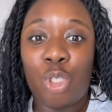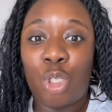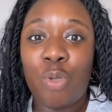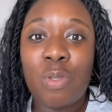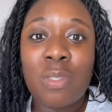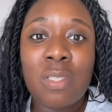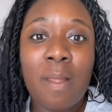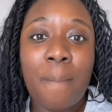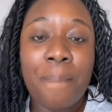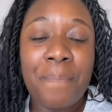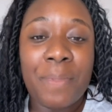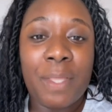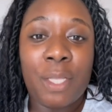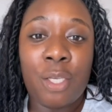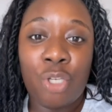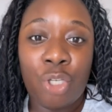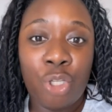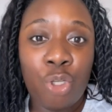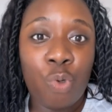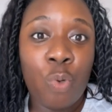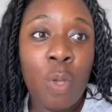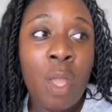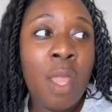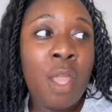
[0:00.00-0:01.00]
Do something
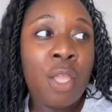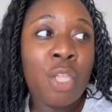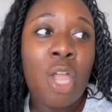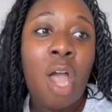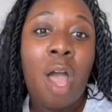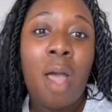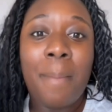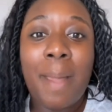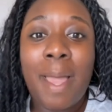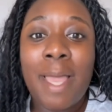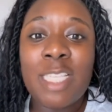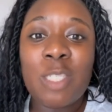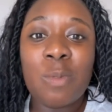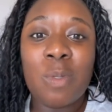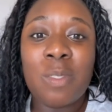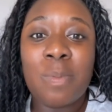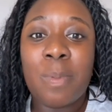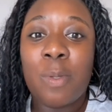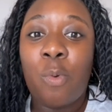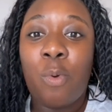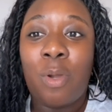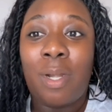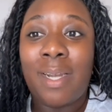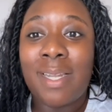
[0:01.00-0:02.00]
new. Y'all, my husband's
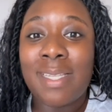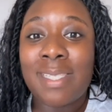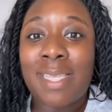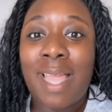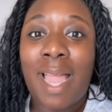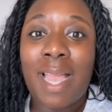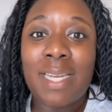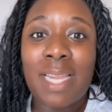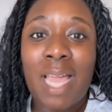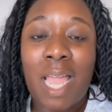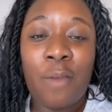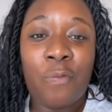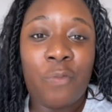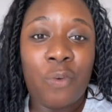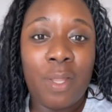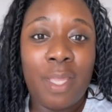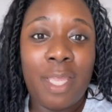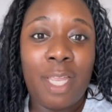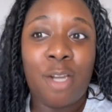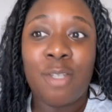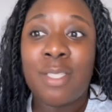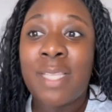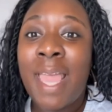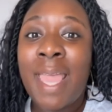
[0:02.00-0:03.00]
been wanting to skydive for
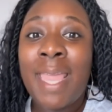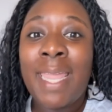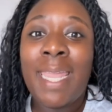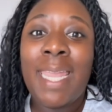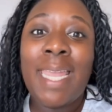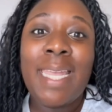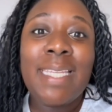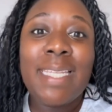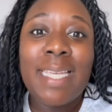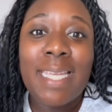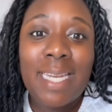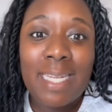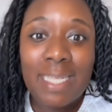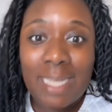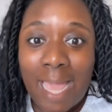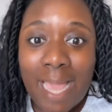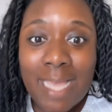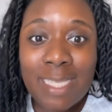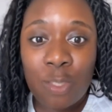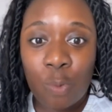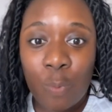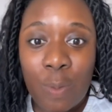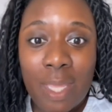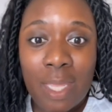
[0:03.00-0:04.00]
years. He did it
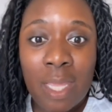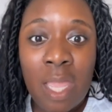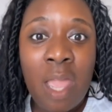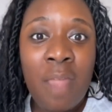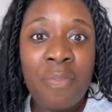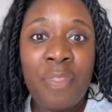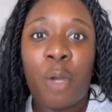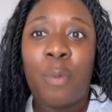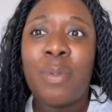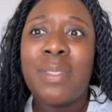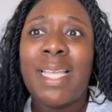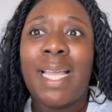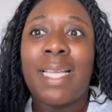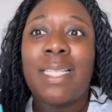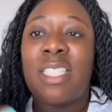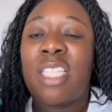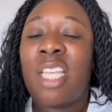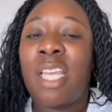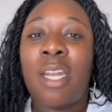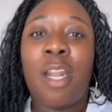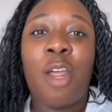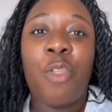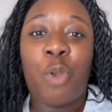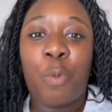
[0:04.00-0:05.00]
last week. There was like
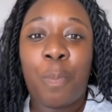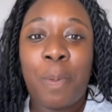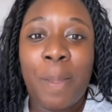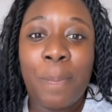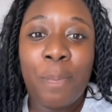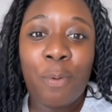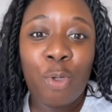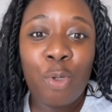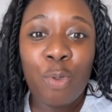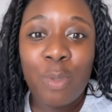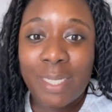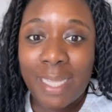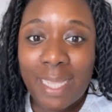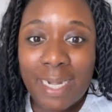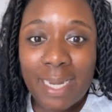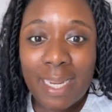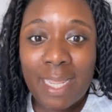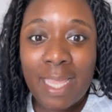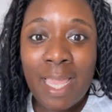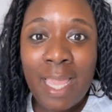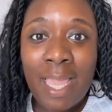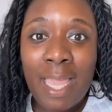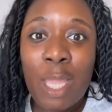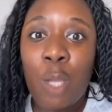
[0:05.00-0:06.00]
10 other people who did
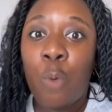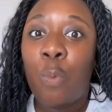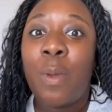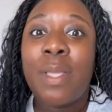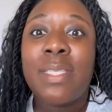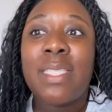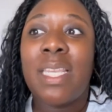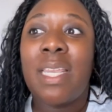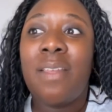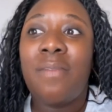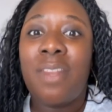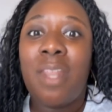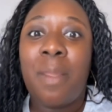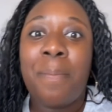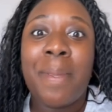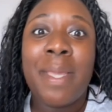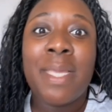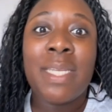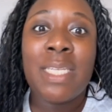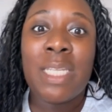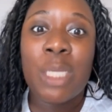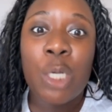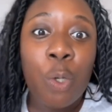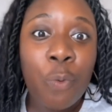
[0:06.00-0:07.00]
it. It wasn't even a
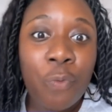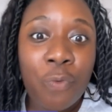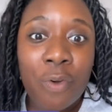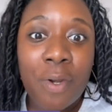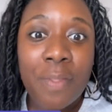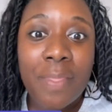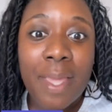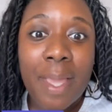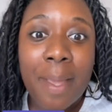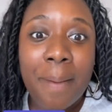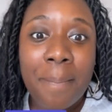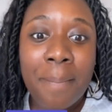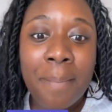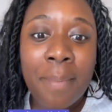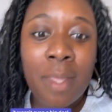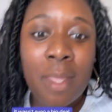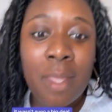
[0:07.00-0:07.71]
big deal for them.